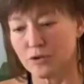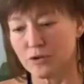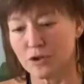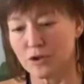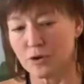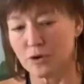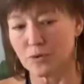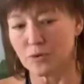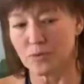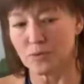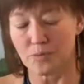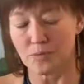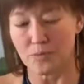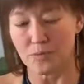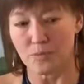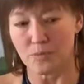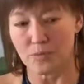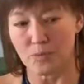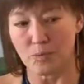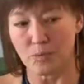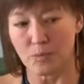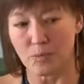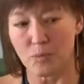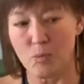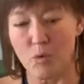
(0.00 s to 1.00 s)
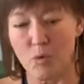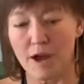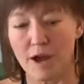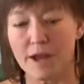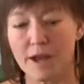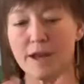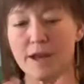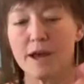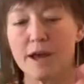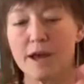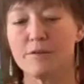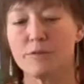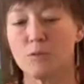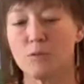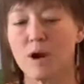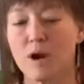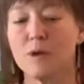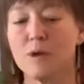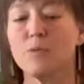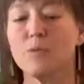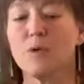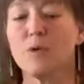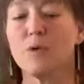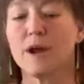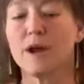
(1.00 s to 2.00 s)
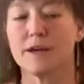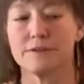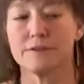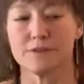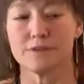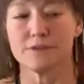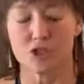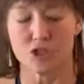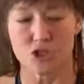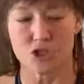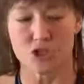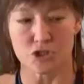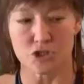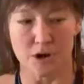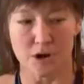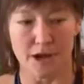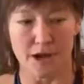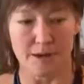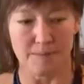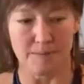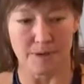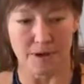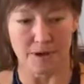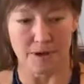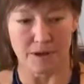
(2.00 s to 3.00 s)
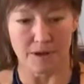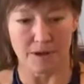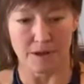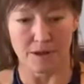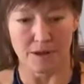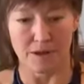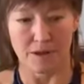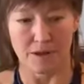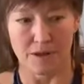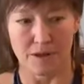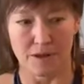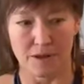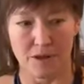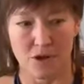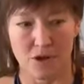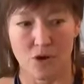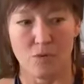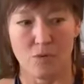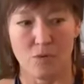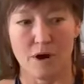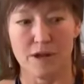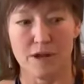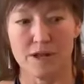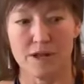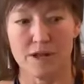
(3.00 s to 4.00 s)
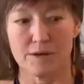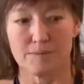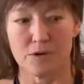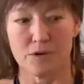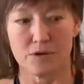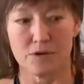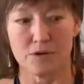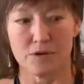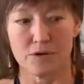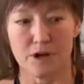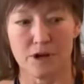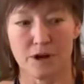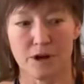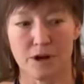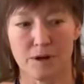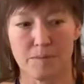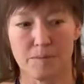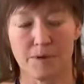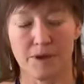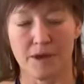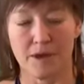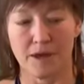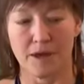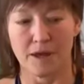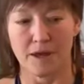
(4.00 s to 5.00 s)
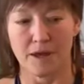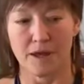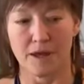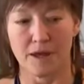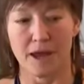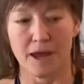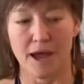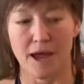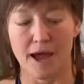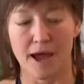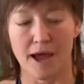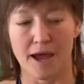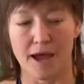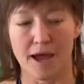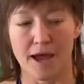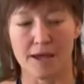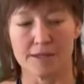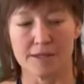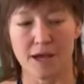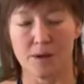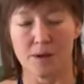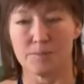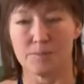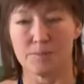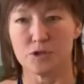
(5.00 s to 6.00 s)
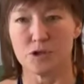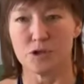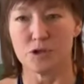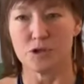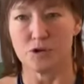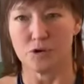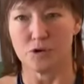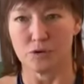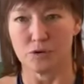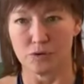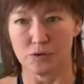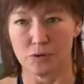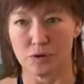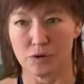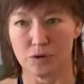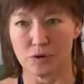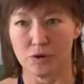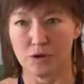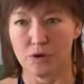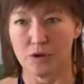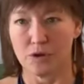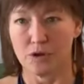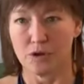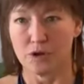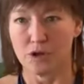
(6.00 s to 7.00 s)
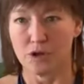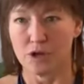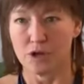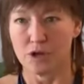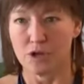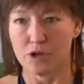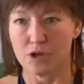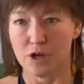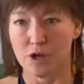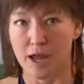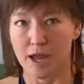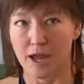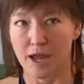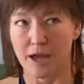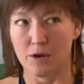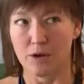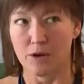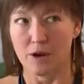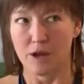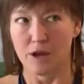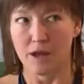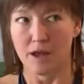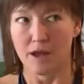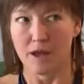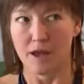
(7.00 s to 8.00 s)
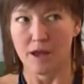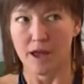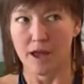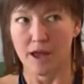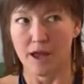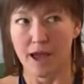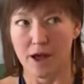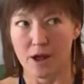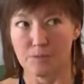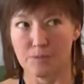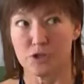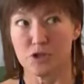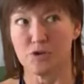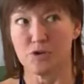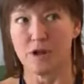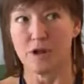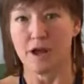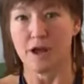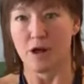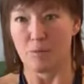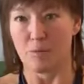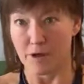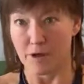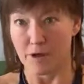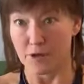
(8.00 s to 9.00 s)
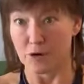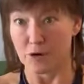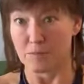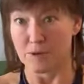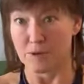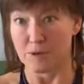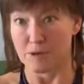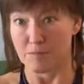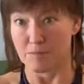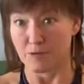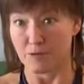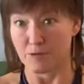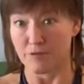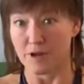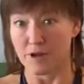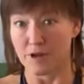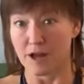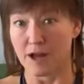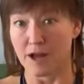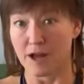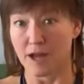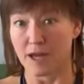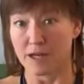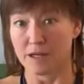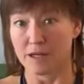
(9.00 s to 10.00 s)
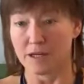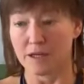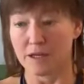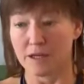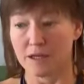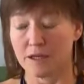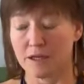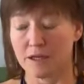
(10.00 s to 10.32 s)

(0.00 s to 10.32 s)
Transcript: the one of one way of describing what hypnotherapy has helped you and helped you to help other people find